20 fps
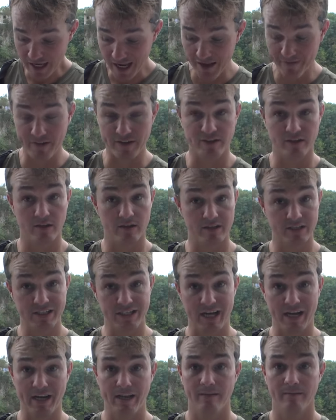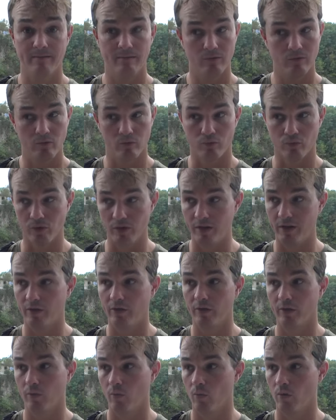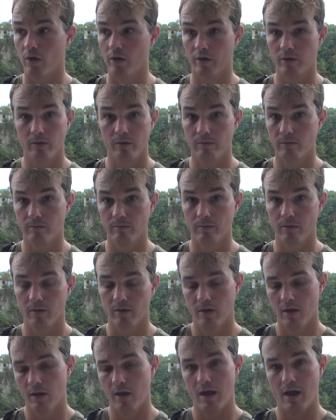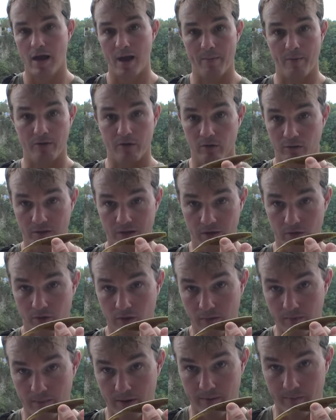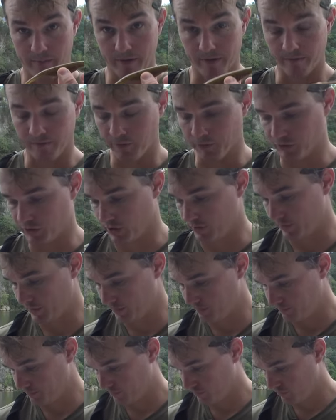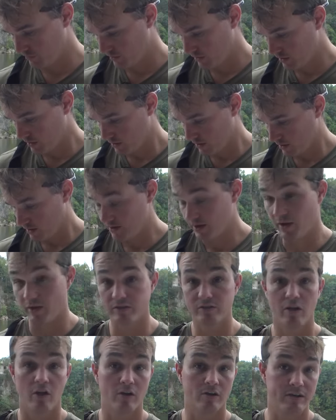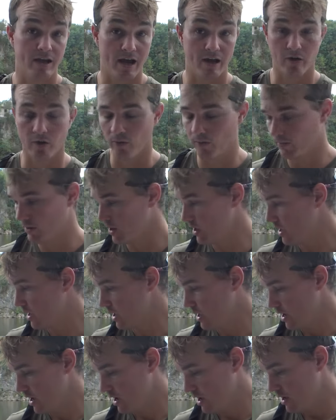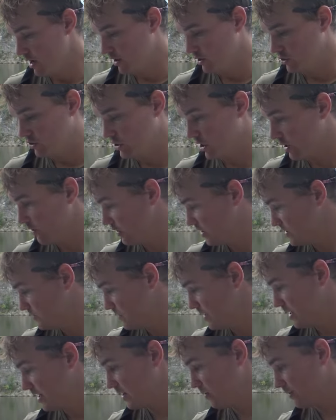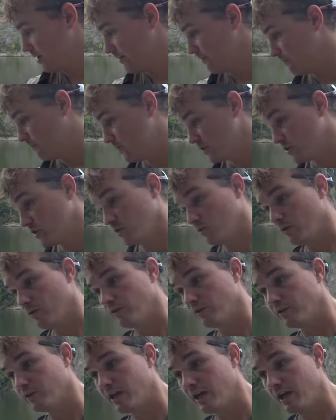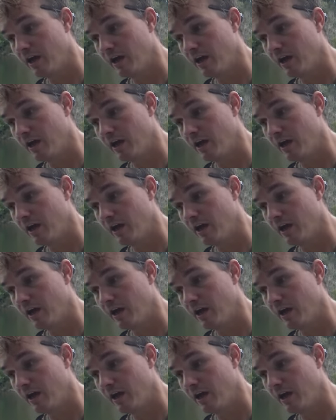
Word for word: If it's sunny, really clear water, I'm gonna go with that green pumpkin version of it. Now let's talk tackle. Generally speaking, when I'm fishing the rivers,